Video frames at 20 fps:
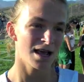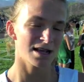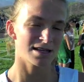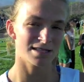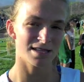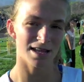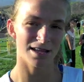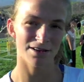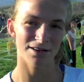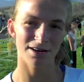
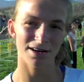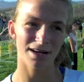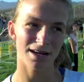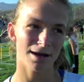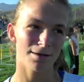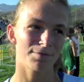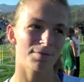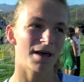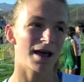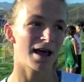
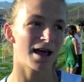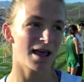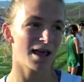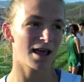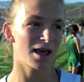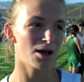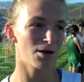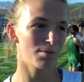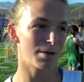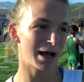accelerating up that
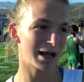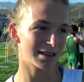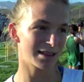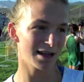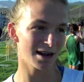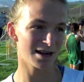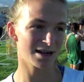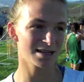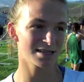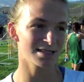hill back
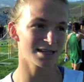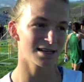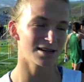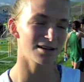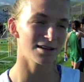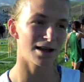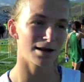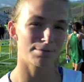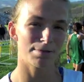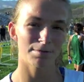there, because I
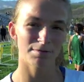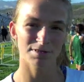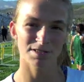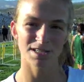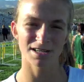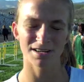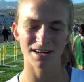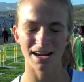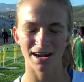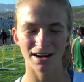know a lot of people
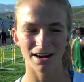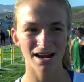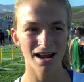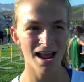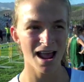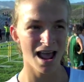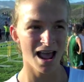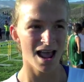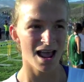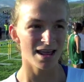slow down.
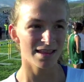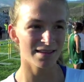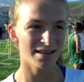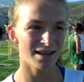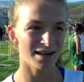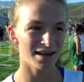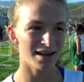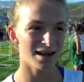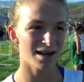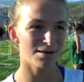And
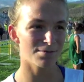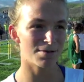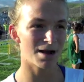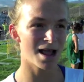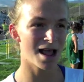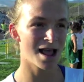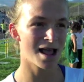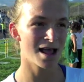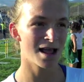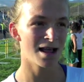then
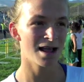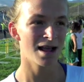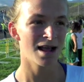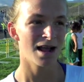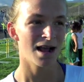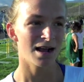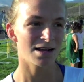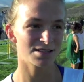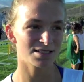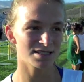
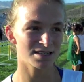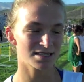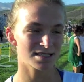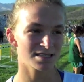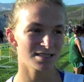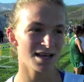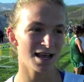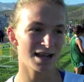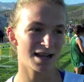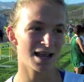I just
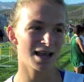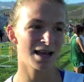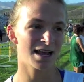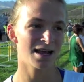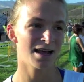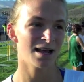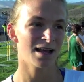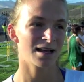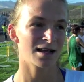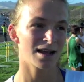
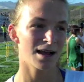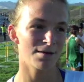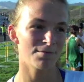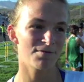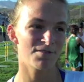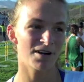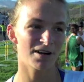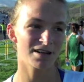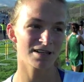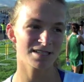
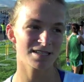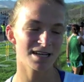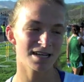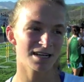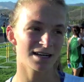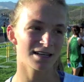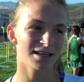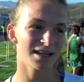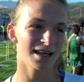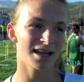kept
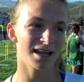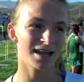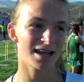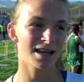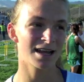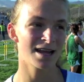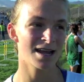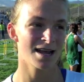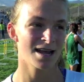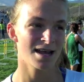focusing on
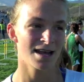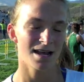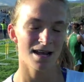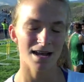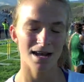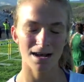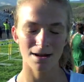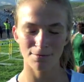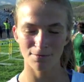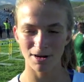
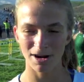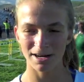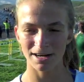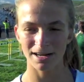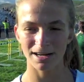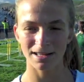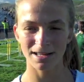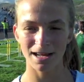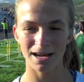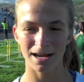
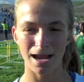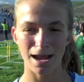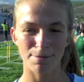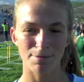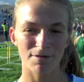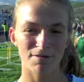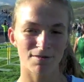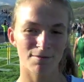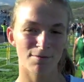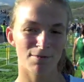widening that gap
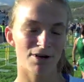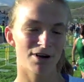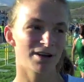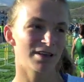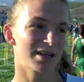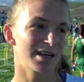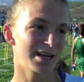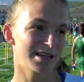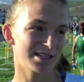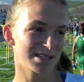even more,
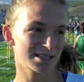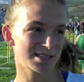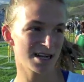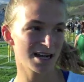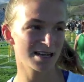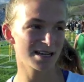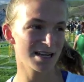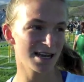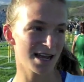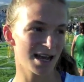and then I just
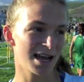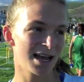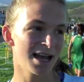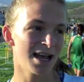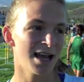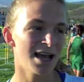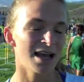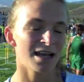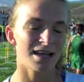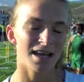tried to
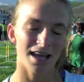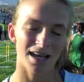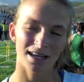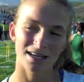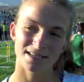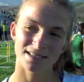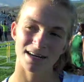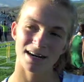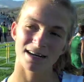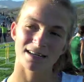kick
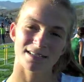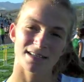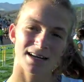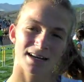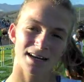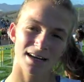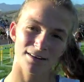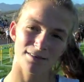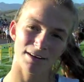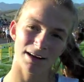it as hard as I
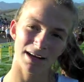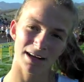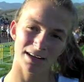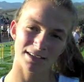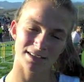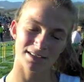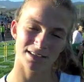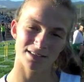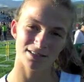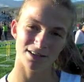could when I
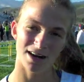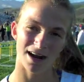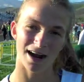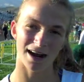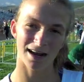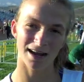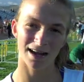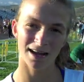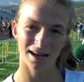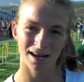got to the track.